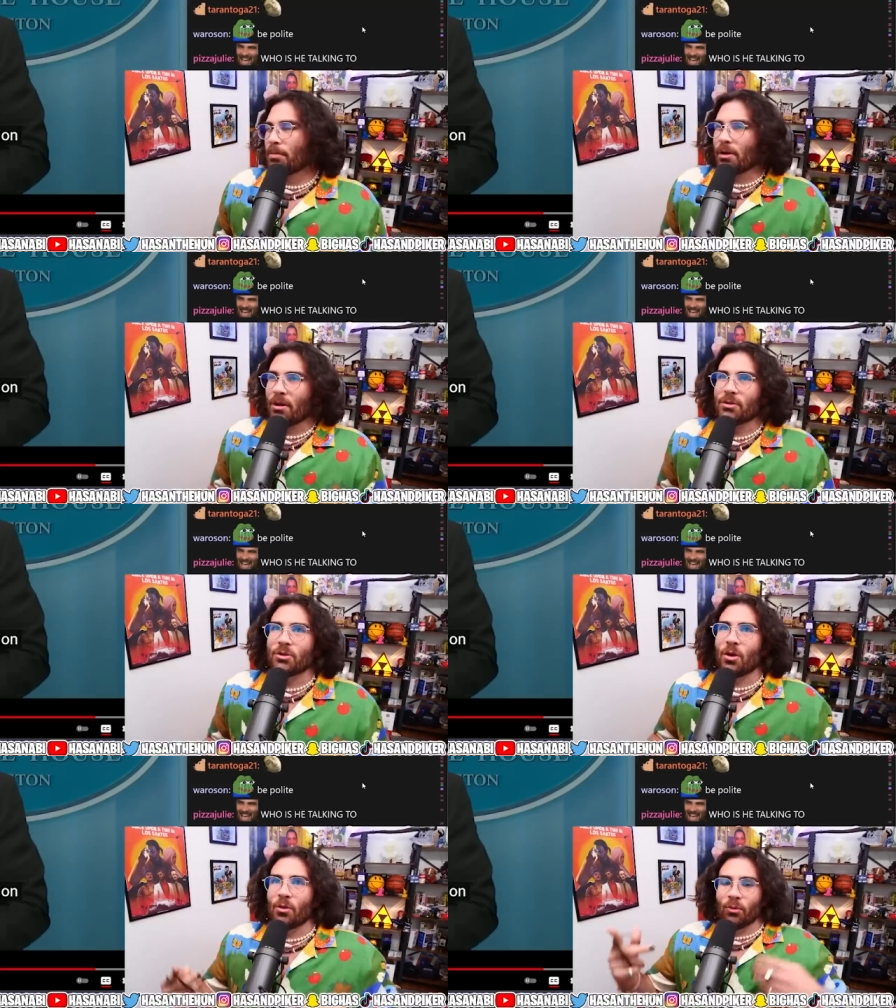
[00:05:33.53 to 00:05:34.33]
But
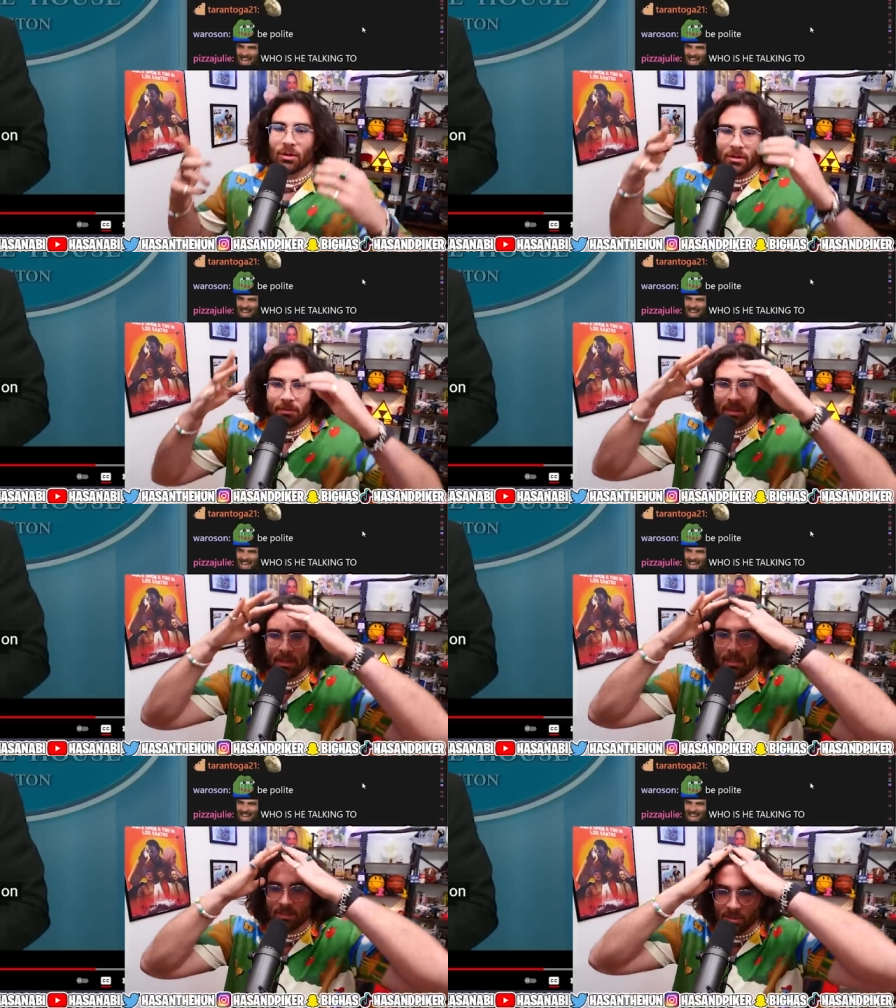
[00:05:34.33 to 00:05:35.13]
also, what do you mean,
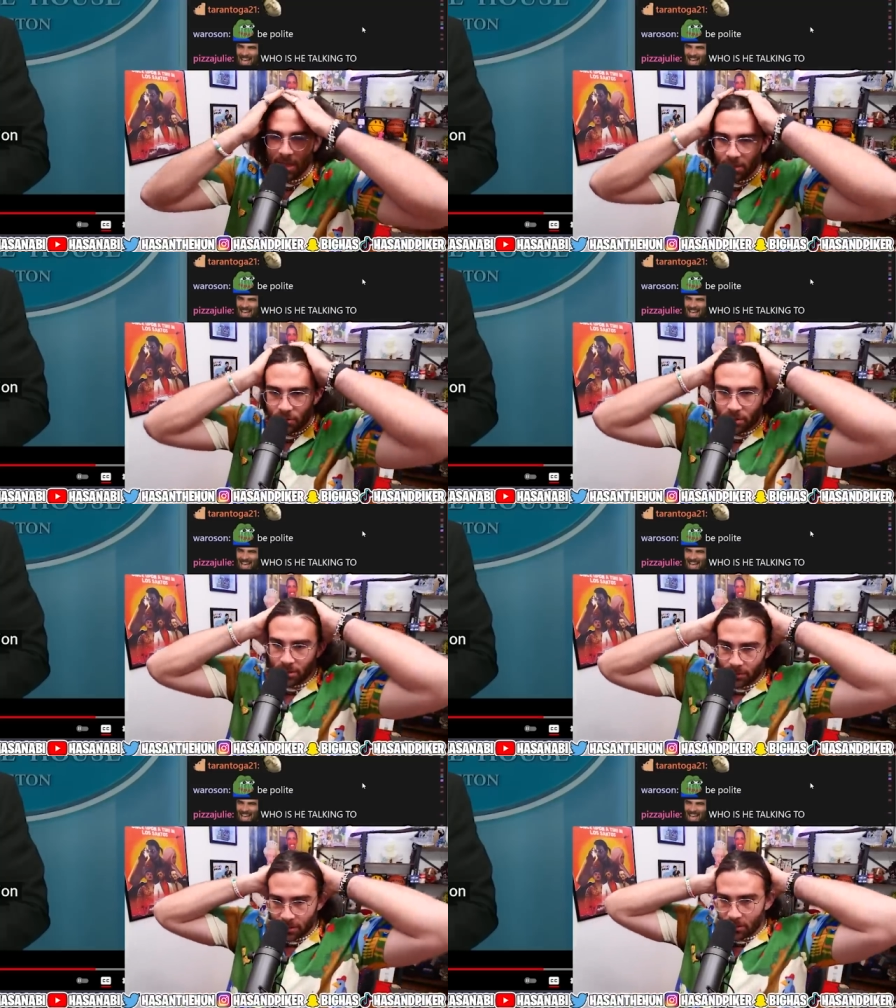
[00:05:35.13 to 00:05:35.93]
like,
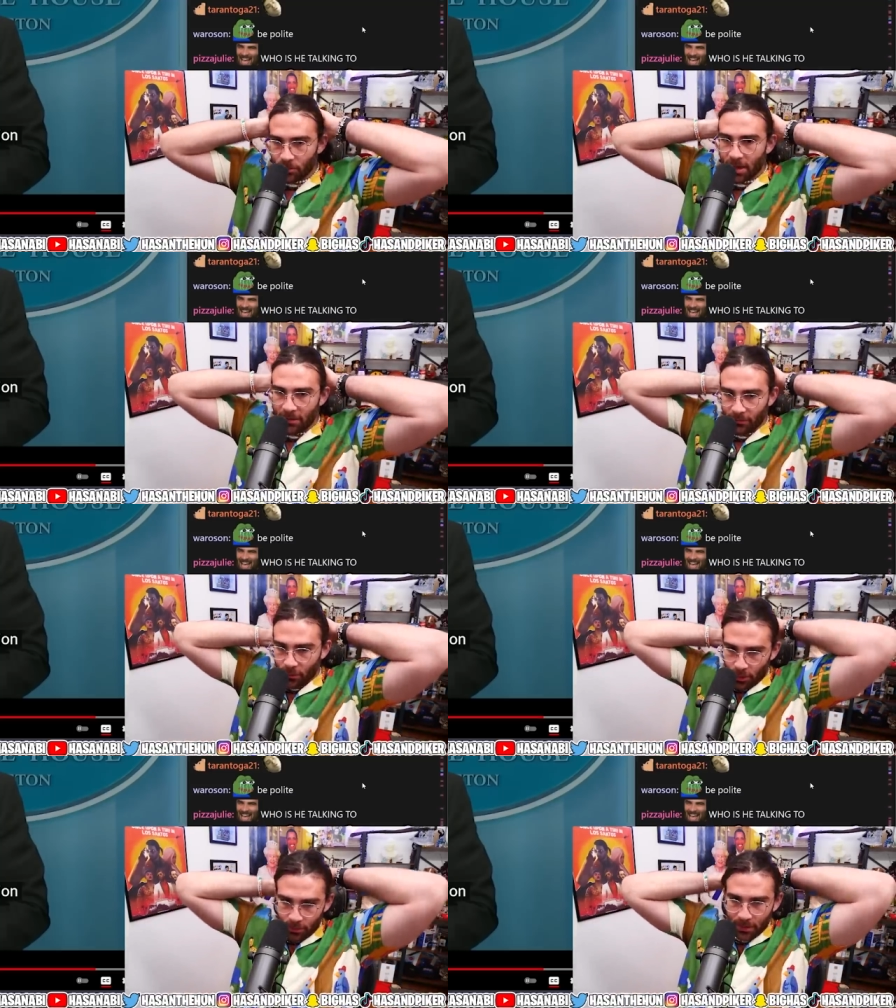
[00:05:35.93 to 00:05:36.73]
centrism is the way
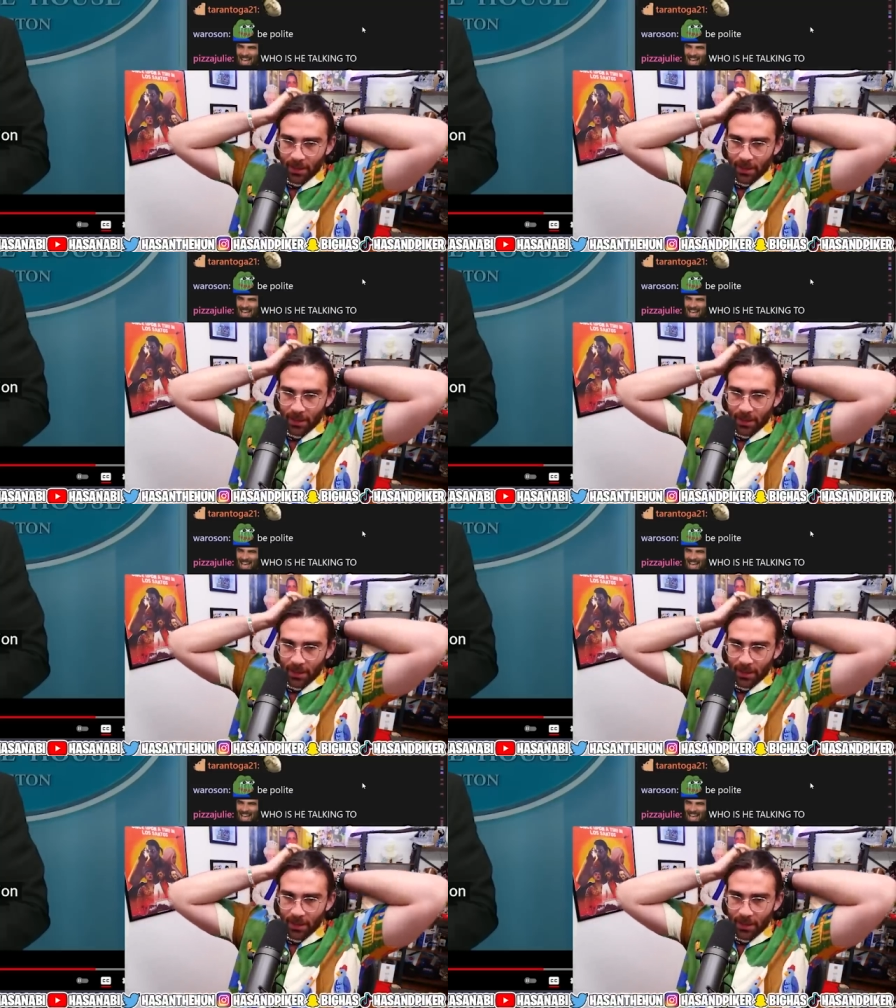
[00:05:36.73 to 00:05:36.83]
forward?